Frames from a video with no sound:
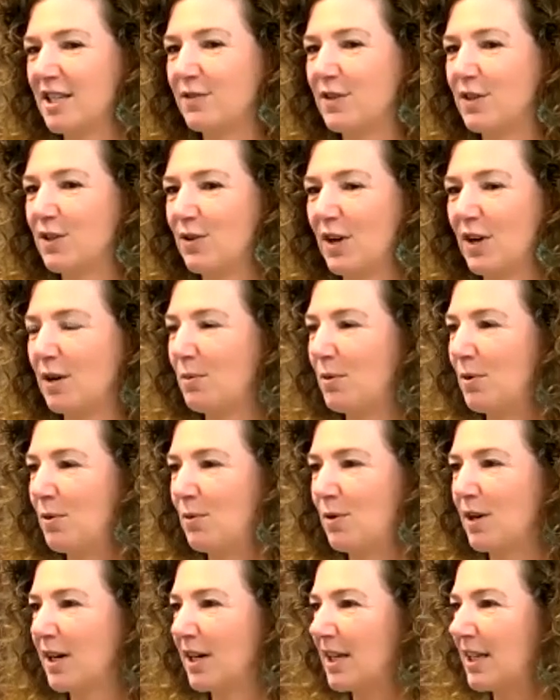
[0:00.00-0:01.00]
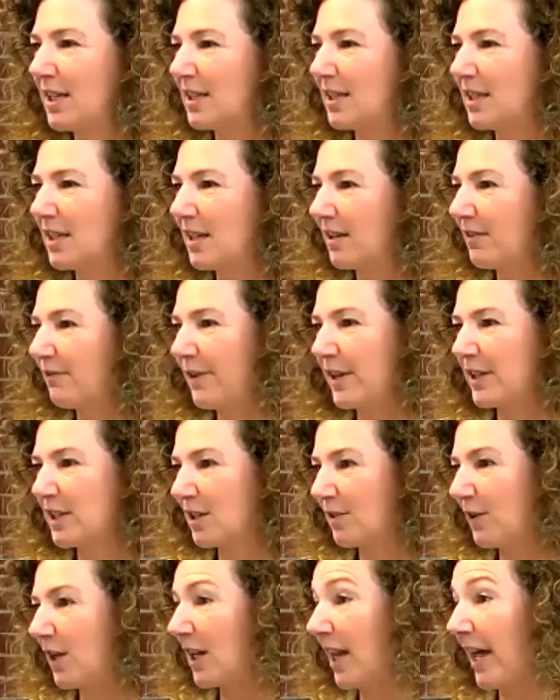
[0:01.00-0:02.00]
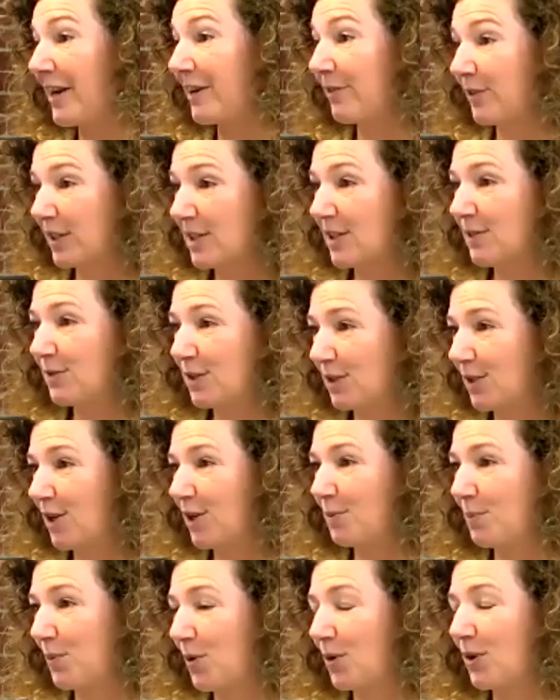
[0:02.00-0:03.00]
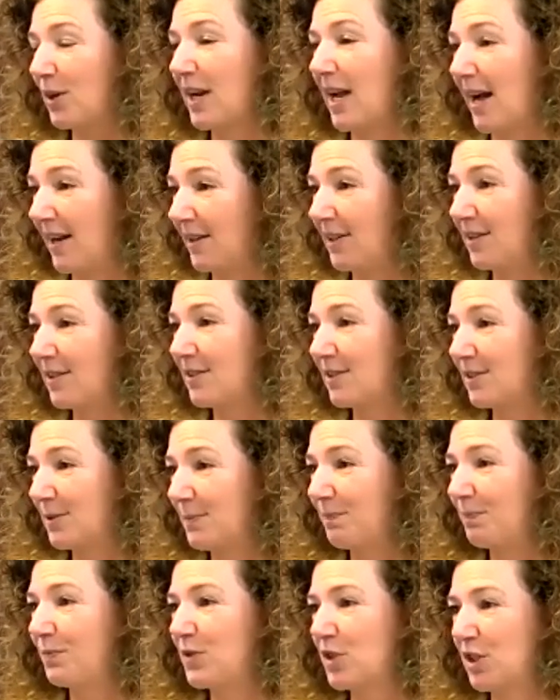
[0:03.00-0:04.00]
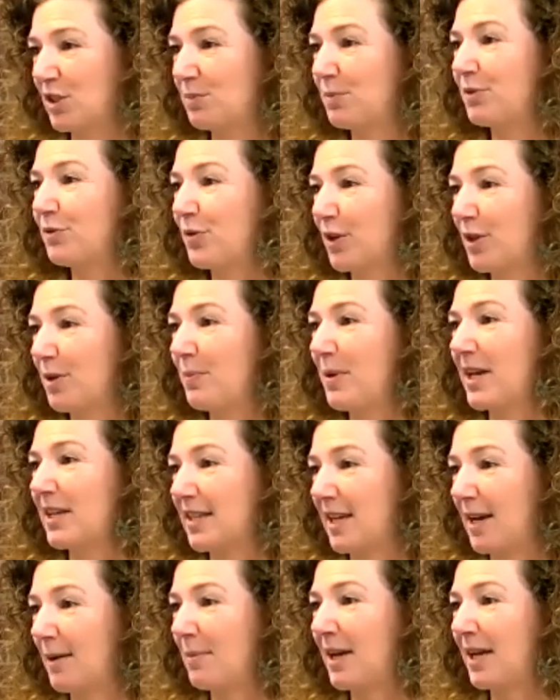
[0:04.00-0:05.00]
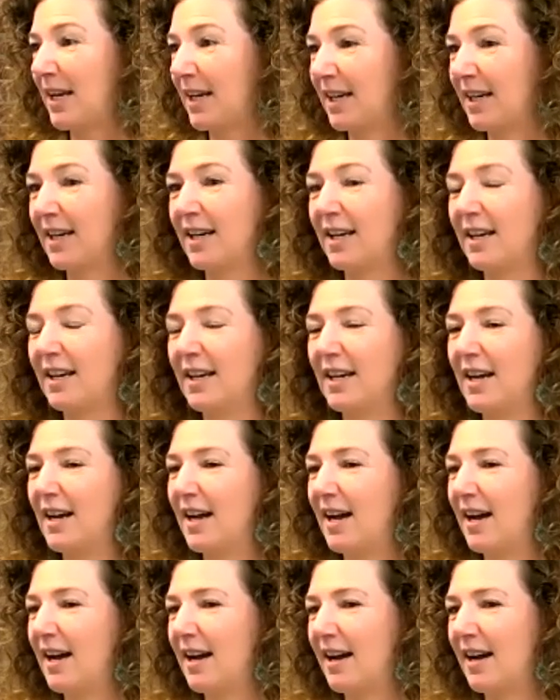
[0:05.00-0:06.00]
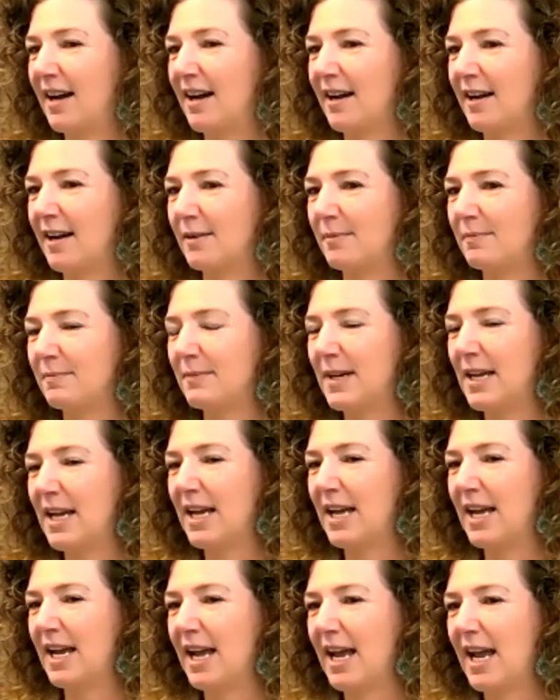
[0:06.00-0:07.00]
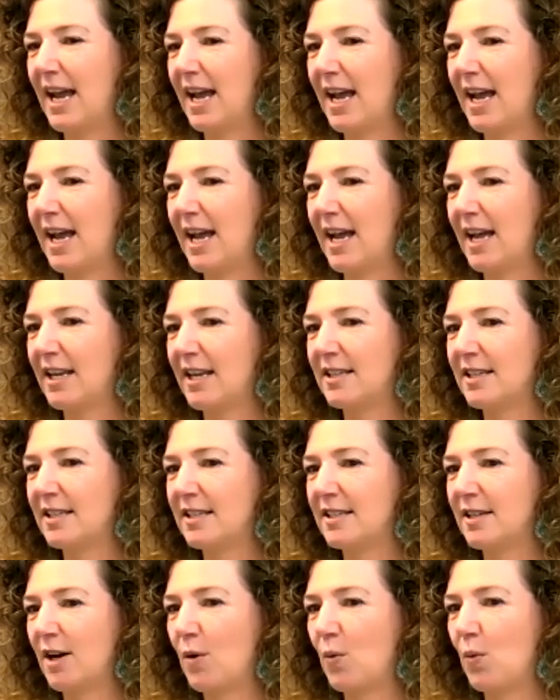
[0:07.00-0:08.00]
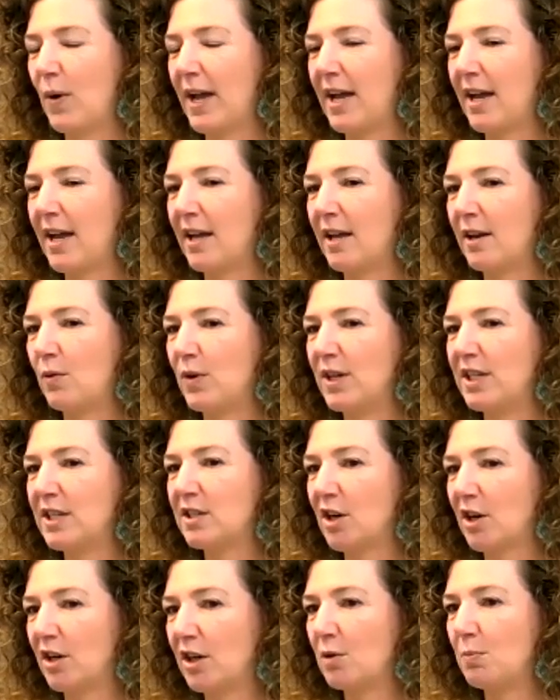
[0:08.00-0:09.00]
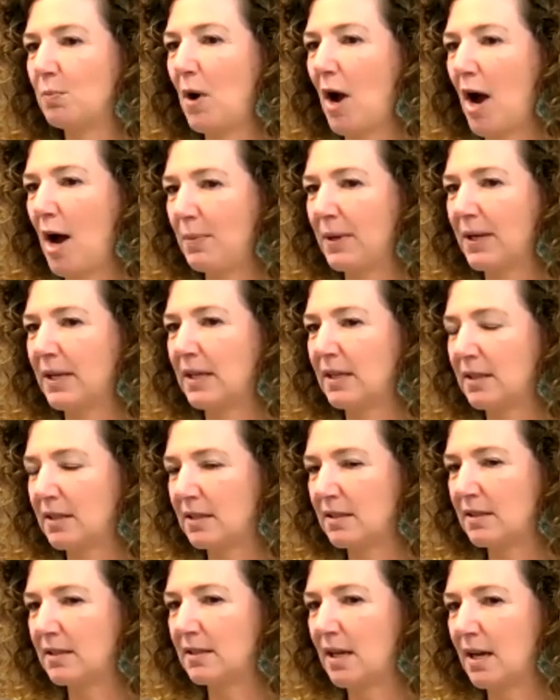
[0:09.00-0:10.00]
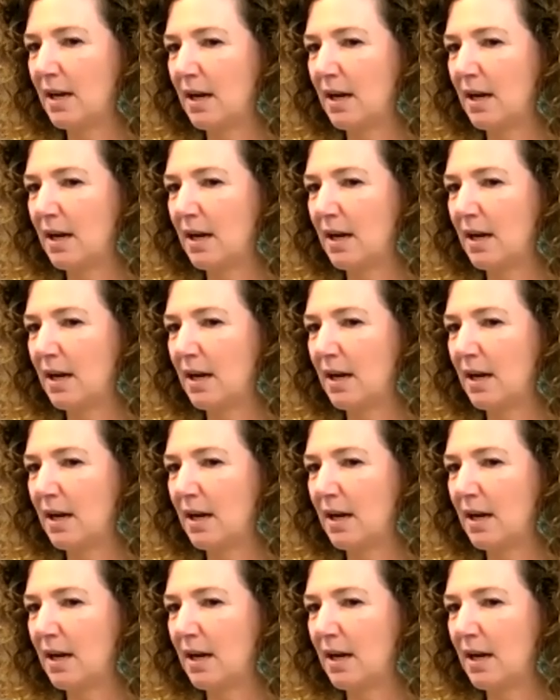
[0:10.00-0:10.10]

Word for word: of incredible work. He did a festival, a light festival called Borealis just before the pandemic. And when we started Popins,